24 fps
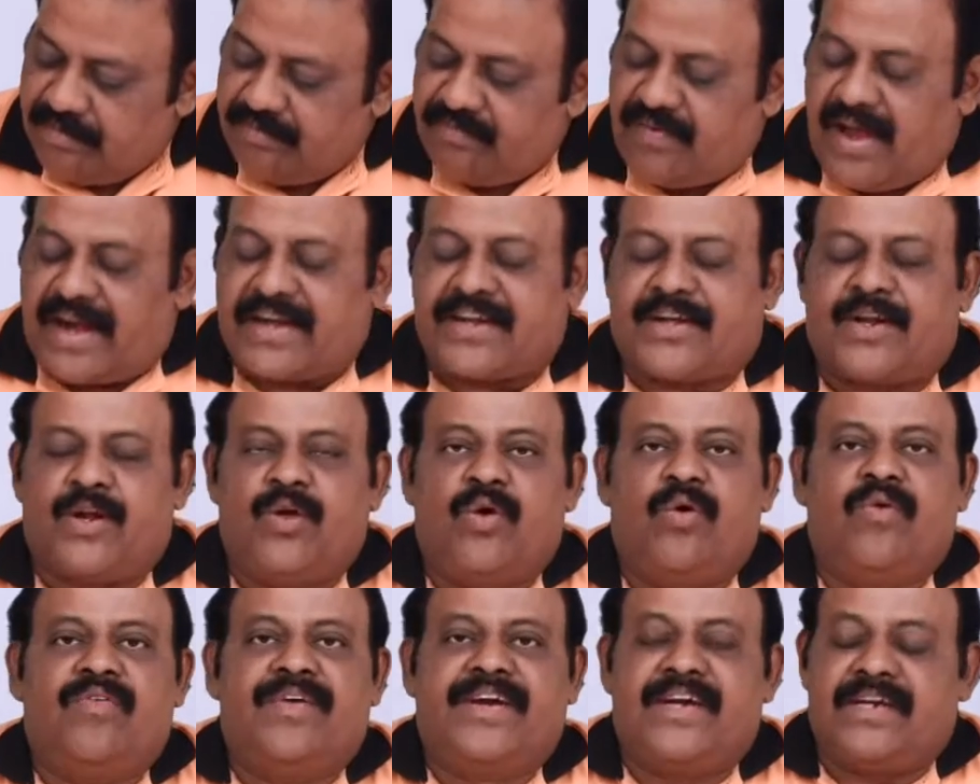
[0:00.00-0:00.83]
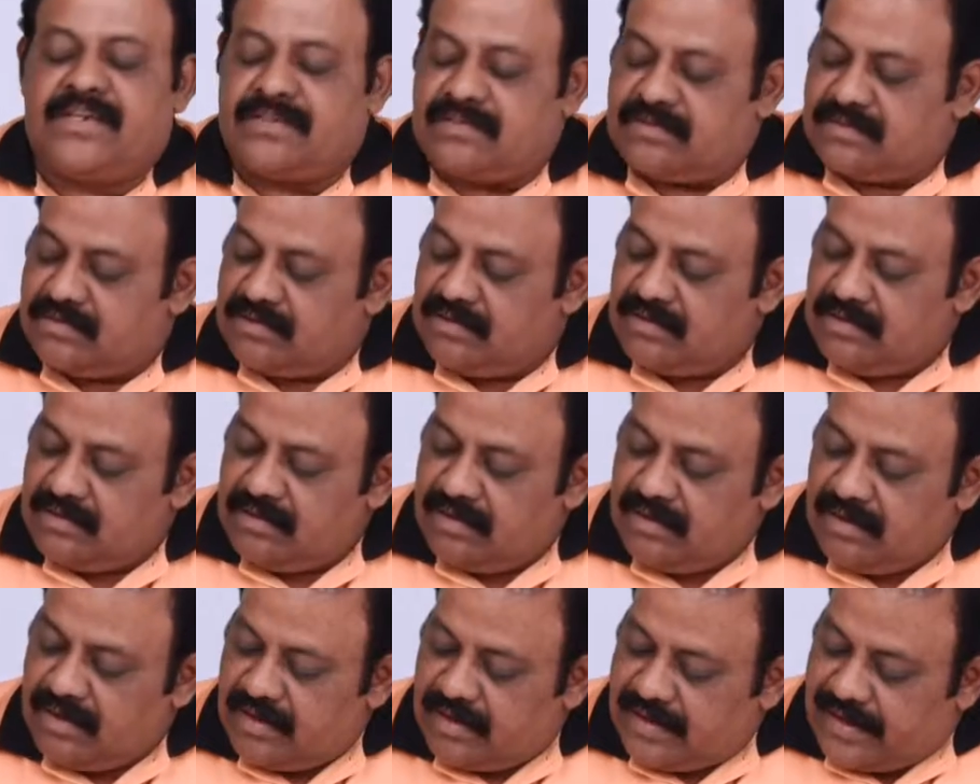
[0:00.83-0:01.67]
factory overheads,
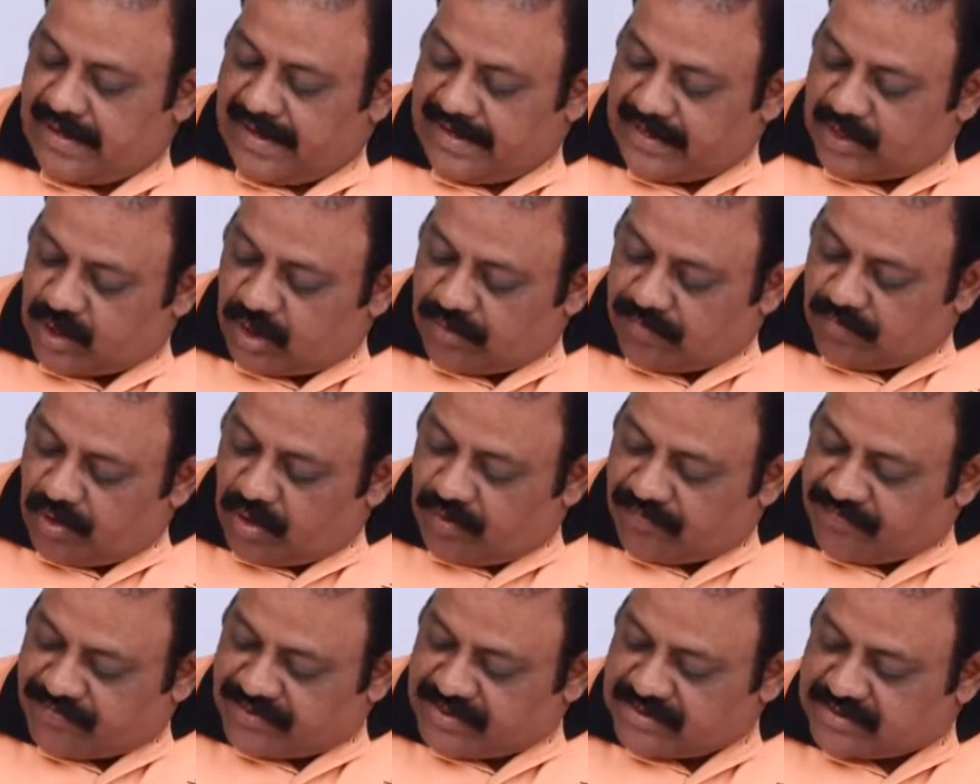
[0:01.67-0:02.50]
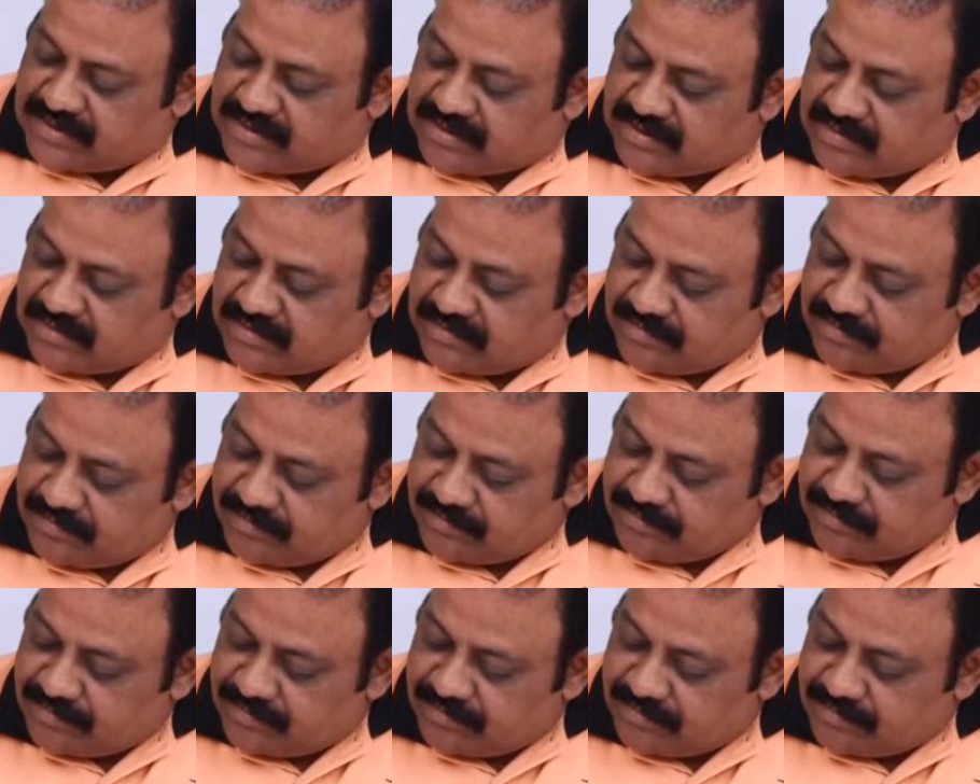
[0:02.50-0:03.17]
rent of office,